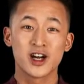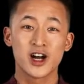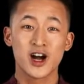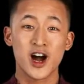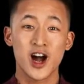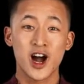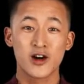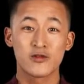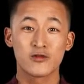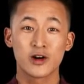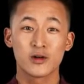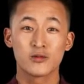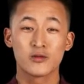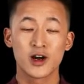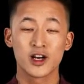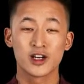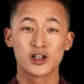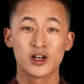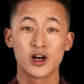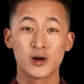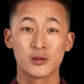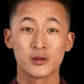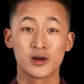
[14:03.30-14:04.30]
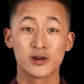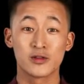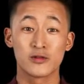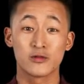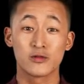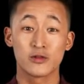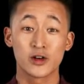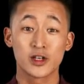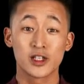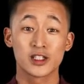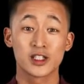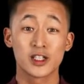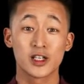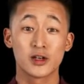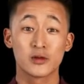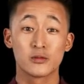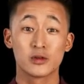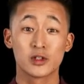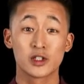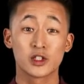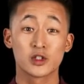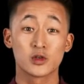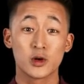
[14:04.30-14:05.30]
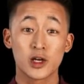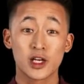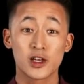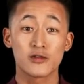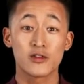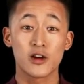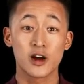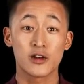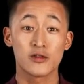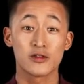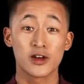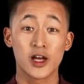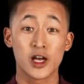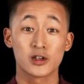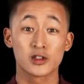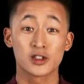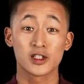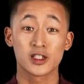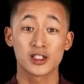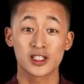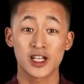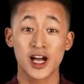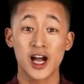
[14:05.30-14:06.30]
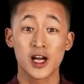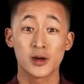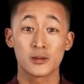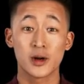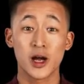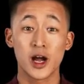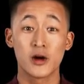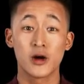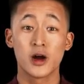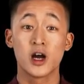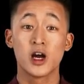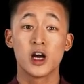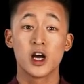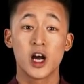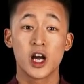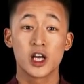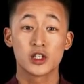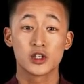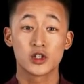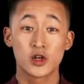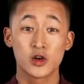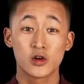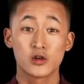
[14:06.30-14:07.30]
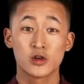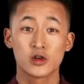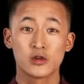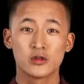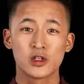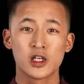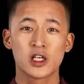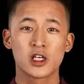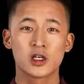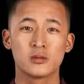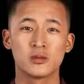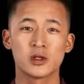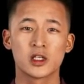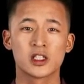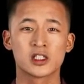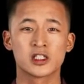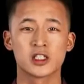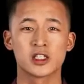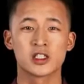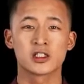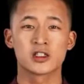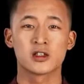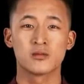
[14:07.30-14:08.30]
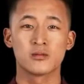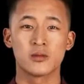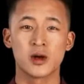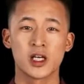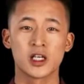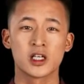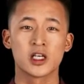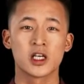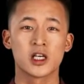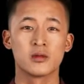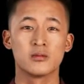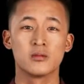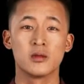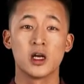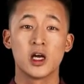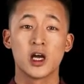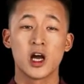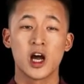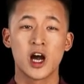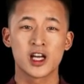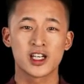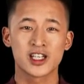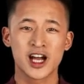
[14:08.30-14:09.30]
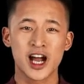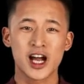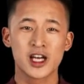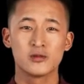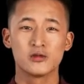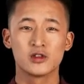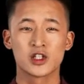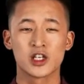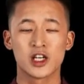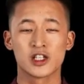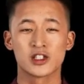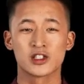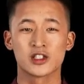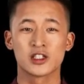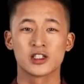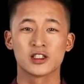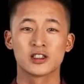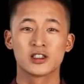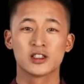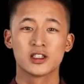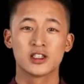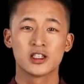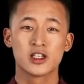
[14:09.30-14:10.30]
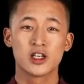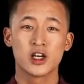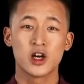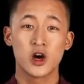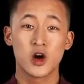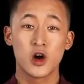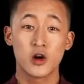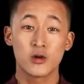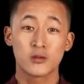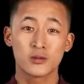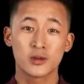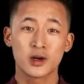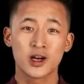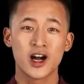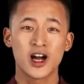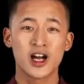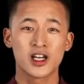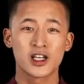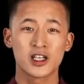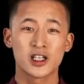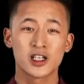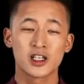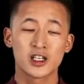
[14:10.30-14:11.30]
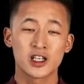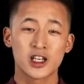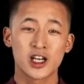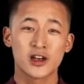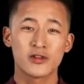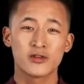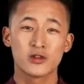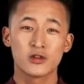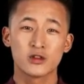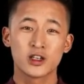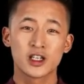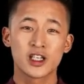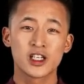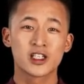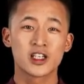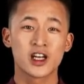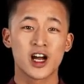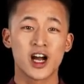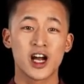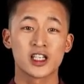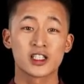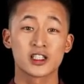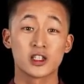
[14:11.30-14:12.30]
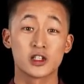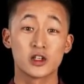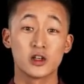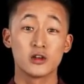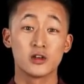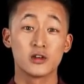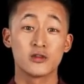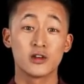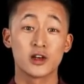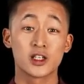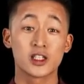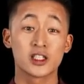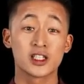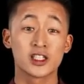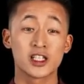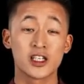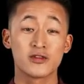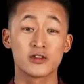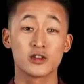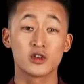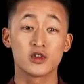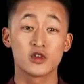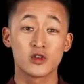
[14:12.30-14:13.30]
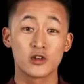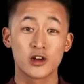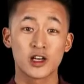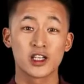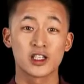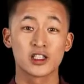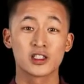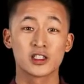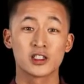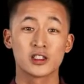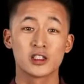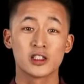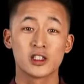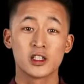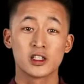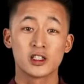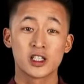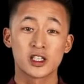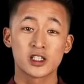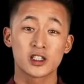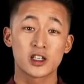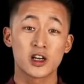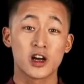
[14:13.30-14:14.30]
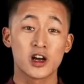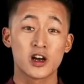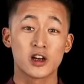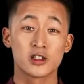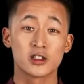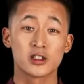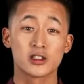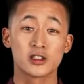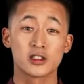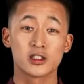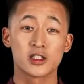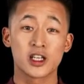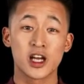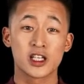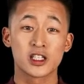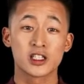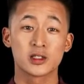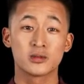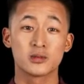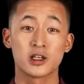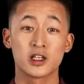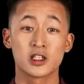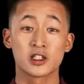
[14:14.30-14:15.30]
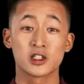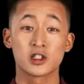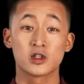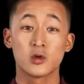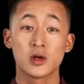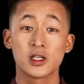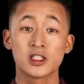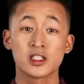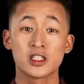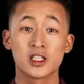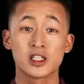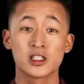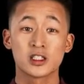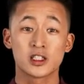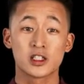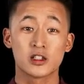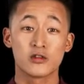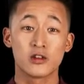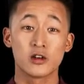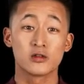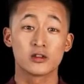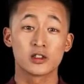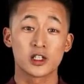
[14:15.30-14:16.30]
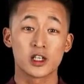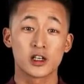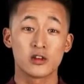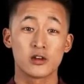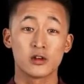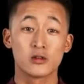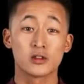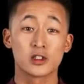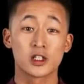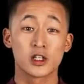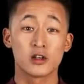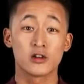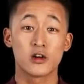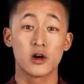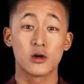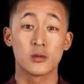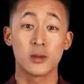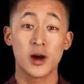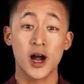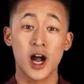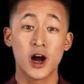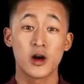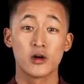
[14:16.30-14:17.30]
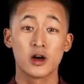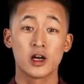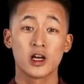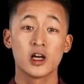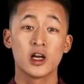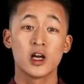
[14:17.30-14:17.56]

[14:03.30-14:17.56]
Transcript: I run 1 copy of Frieza with 25,000 attack power and 2 unique abilities that make him a game changer. On play, if your leader has the Universe 7 trait, this card gains plus 20,000 power